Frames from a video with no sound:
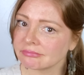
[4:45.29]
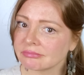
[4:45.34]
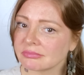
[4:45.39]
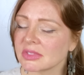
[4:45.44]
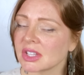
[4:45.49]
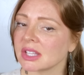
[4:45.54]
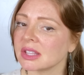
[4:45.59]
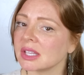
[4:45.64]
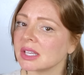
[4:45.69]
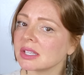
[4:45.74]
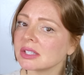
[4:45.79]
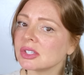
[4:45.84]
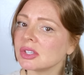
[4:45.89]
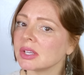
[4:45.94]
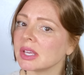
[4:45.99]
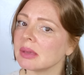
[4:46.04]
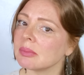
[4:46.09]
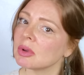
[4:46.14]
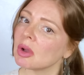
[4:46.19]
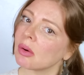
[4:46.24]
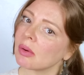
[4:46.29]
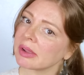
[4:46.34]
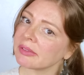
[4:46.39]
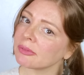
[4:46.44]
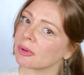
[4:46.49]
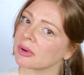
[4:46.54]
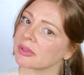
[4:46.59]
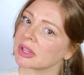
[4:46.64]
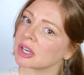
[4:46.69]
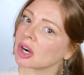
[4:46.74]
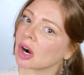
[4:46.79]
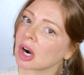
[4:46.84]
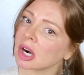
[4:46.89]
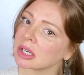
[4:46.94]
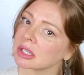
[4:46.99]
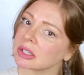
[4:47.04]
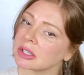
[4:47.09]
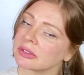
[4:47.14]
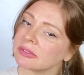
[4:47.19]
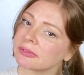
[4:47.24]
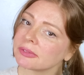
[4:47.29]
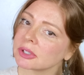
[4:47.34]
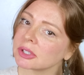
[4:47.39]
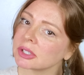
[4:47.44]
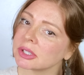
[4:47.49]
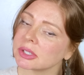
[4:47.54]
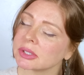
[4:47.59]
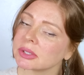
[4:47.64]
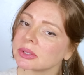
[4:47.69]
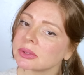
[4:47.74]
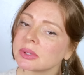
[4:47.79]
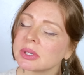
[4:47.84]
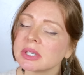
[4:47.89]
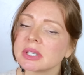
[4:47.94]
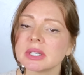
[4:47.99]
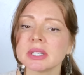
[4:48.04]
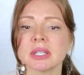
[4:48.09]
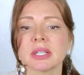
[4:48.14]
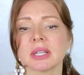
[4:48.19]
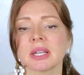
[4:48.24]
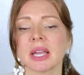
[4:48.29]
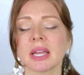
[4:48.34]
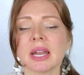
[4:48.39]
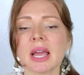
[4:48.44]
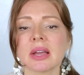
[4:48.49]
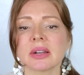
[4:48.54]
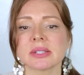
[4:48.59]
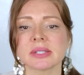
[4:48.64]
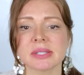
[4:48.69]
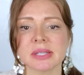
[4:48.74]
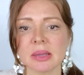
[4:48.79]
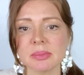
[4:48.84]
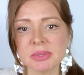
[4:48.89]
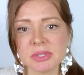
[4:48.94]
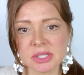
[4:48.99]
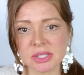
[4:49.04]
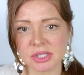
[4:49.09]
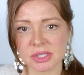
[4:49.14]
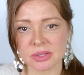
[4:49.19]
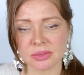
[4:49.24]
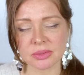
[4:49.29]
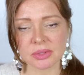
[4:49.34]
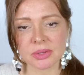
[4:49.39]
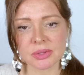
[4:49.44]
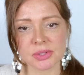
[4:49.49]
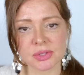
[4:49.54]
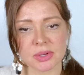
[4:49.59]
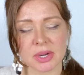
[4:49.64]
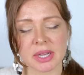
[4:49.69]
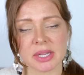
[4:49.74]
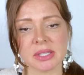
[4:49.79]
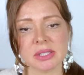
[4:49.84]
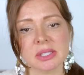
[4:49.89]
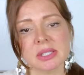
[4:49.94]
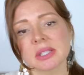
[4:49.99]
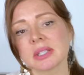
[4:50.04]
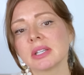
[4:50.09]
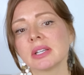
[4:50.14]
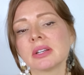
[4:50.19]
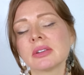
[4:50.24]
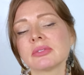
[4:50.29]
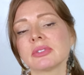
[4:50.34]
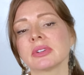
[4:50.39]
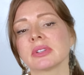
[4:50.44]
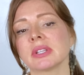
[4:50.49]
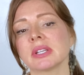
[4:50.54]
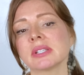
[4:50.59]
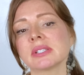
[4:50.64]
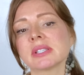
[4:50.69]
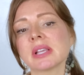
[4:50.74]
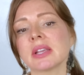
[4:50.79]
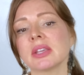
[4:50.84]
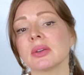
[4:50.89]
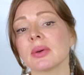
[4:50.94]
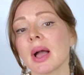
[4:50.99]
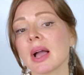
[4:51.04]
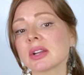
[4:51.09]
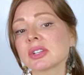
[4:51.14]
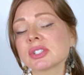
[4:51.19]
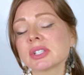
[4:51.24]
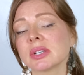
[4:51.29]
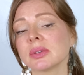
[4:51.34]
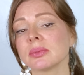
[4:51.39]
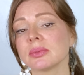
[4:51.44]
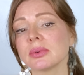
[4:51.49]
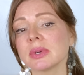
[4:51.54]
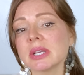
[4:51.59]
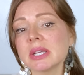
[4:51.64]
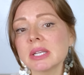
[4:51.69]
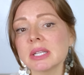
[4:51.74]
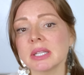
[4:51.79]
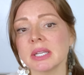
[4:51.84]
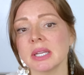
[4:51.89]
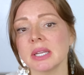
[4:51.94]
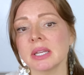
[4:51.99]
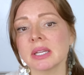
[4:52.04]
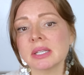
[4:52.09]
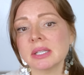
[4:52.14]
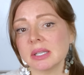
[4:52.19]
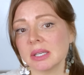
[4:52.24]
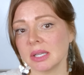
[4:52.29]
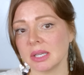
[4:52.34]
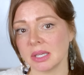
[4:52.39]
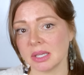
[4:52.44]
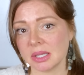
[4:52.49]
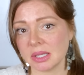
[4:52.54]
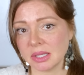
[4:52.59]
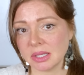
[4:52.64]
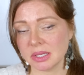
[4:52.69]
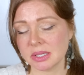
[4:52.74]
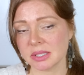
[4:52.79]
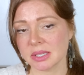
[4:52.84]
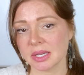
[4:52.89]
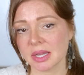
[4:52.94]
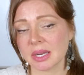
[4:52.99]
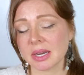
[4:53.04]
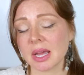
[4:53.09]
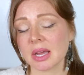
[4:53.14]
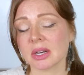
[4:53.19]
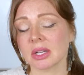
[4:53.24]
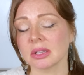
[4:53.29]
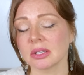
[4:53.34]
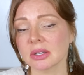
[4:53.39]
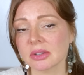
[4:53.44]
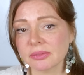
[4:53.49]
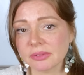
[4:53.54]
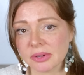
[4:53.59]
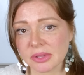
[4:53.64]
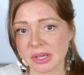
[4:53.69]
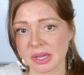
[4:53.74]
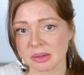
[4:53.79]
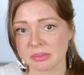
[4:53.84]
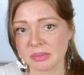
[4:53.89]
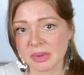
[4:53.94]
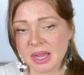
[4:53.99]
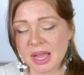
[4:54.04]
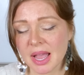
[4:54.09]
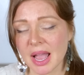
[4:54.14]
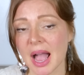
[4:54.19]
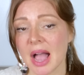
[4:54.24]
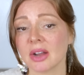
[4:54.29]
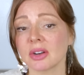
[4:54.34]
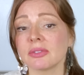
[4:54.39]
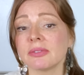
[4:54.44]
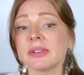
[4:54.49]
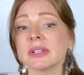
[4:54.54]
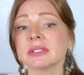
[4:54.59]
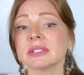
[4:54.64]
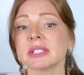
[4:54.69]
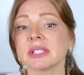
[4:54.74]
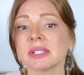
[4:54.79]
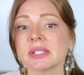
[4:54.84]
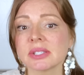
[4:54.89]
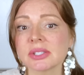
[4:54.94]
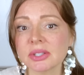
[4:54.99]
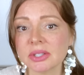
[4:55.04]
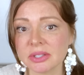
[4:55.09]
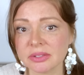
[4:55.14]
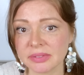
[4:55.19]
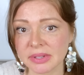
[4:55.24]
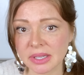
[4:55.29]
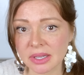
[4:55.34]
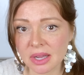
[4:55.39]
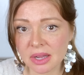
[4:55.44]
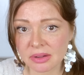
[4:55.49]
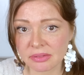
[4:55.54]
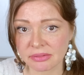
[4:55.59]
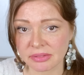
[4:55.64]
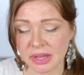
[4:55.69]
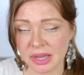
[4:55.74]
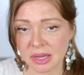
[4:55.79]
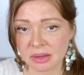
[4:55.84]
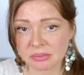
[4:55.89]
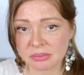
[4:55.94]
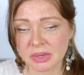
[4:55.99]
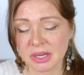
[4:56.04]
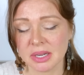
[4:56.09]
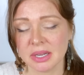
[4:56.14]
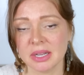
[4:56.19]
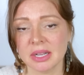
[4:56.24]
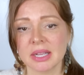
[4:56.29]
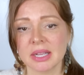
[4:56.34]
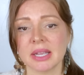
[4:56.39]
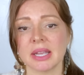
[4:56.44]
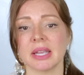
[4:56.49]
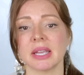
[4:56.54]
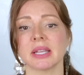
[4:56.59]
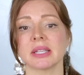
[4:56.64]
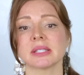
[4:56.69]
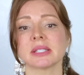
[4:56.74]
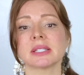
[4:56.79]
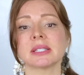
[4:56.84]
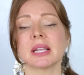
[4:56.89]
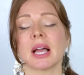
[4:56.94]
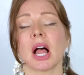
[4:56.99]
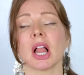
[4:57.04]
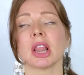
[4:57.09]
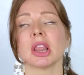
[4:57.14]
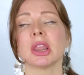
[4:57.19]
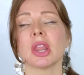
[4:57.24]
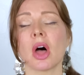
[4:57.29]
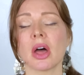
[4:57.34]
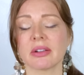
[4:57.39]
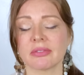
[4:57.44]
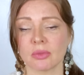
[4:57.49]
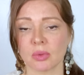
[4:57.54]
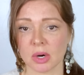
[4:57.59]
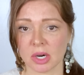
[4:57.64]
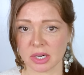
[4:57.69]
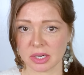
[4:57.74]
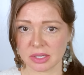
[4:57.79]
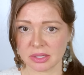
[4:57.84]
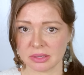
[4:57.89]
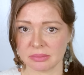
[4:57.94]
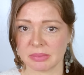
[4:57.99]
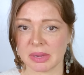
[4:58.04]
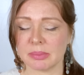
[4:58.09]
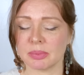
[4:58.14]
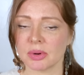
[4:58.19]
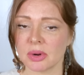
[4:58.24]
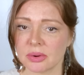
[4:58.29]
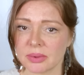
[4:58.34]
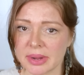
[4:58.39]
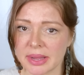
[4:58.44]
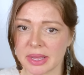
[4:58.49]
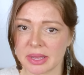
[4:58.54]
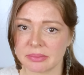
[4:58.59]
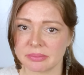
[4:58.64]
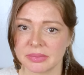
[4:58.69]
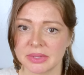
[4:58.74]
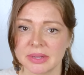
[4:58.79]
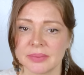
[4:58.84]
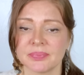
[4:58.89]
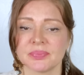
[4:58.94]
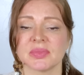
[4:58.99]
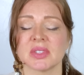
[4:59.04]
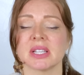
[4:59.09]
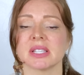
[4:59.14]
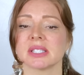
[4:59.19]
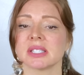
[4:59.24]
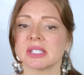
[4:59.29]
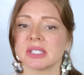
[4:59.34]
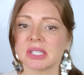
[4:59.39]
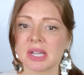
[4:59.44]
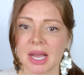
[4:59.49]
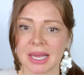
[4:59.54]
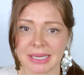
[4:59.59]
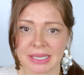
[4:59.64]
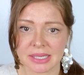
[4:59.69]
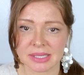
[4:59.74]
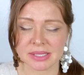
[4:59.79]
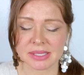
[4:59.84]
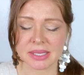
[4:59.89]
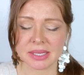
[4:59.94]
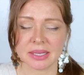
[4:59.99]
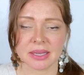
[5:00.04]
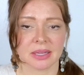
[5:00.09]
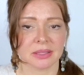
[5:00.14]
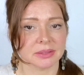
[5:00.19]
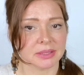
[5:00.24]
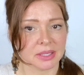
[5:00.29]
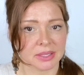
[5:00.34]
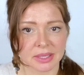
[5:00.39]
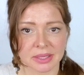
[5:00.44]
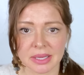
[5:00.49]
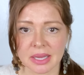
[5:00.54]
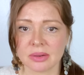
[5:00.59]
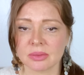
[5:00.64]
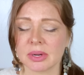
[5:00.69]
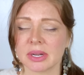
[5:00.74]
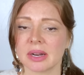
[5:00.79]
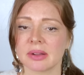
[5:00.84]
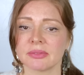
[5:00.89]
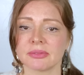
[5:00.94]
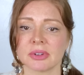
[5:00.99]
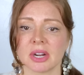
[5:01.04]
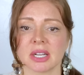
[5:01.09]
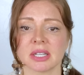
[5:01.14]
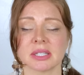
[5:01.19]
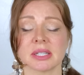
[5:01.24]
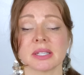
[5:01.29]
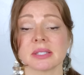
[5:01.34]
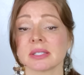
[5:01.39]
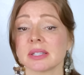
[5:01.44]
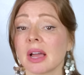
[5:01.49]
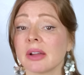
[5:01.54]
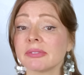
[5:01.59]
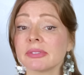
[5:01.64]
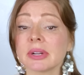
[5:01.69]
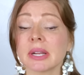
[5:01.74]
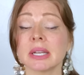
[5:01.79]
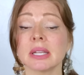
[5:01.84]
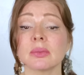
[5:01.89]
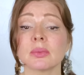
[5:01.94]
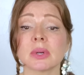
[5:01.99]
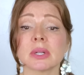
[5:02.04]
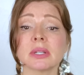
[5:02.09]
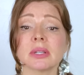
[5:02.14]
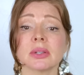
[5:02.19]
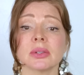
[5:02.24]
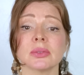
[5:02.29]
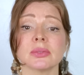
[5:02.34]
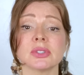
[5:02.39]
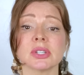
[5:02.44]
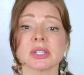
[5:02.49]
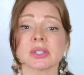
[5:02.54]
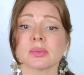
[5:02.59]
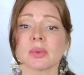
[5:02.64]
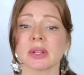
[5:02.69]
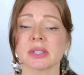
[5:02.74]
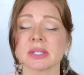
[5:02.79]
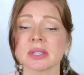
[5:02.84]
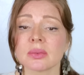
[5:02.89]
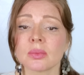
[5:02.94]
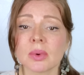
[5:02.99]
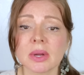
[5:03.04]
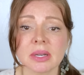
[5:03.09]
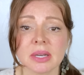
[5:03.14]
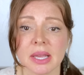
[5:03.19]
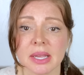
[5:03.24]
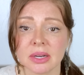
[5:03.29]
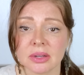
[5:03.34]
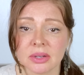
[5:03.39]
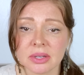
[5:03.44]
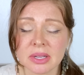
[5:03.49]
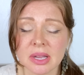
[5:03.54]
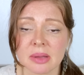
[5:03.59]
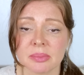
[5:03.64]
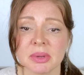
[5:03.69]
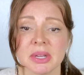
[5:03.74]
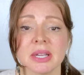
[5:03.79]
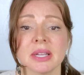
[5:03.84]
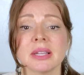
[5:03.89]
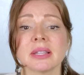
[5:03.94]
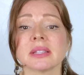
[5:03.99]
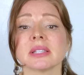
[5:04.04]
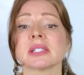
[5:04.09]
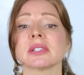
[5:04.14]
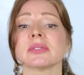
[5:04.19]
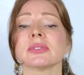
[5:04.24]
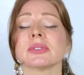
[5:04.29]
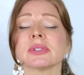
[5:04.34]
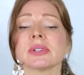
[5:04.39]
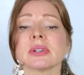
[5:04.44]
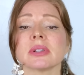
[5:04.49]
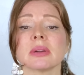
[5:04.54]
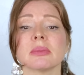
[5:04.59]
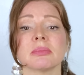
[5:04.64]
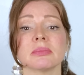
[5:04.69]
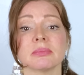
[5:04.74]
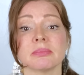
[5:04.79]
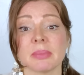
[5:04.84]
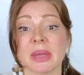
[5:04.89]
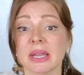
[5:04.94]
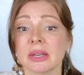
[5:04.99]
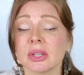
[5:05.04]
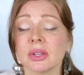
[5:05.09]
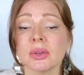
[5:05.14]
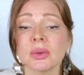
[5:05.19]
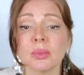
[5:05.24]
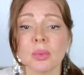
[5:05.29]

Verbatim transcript: the things you keep going for that aren't good for you and how to substitute those traits for things that you actually really need and how to look for them, how to feel deserving of them. It's a lot of work. My program is not easy. I'll tell you that right up front. It's not for anyone who just wants a one-night hookup. This is for men who